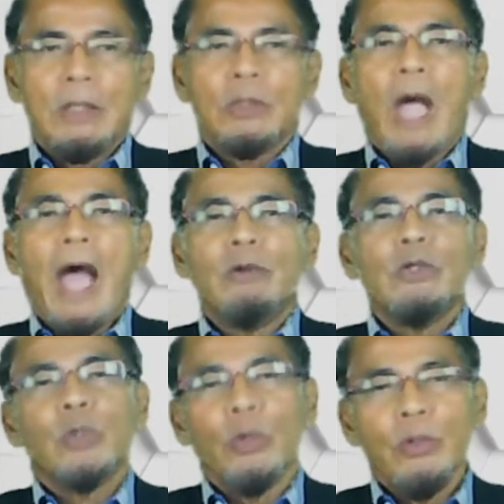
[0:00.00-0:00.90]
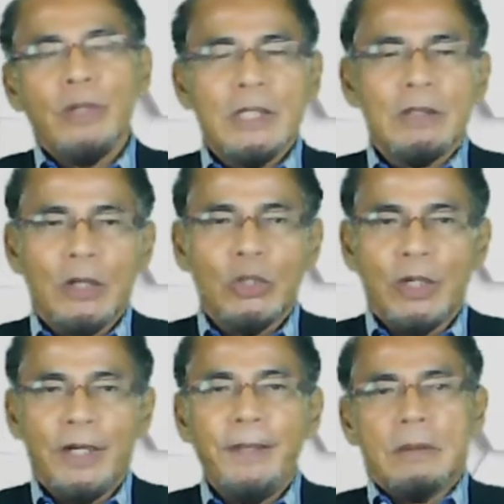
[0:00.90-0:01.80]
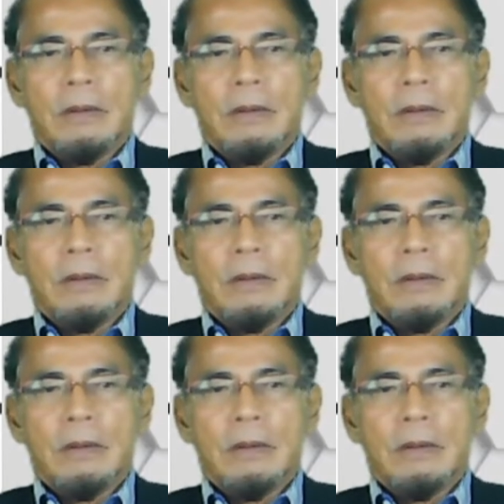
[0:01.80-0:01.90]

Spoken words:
So I will show you the structure.